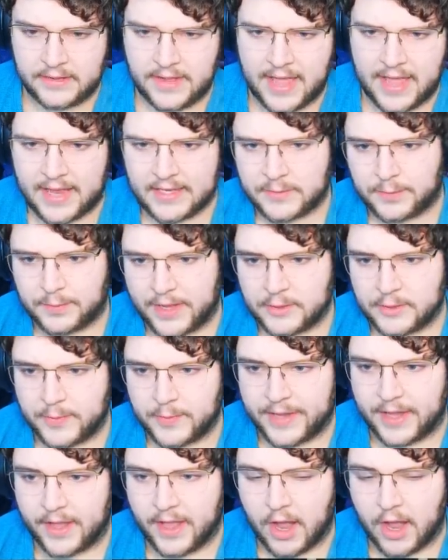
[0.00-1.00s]
last place we
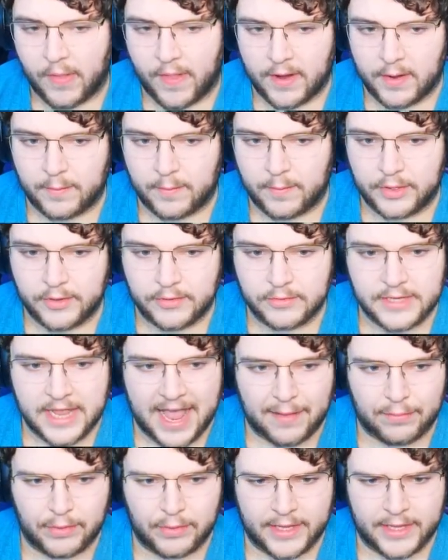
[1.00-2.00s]
can go without a blue
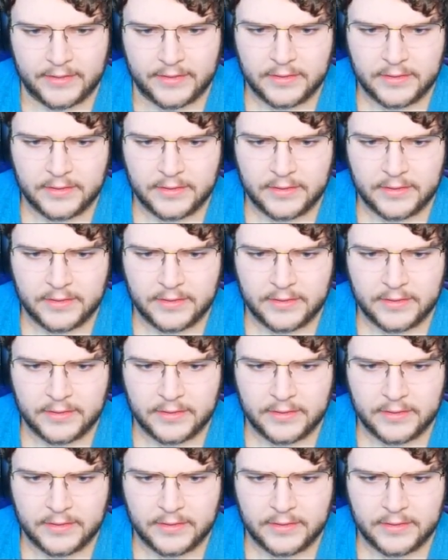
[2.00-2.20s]
tablet.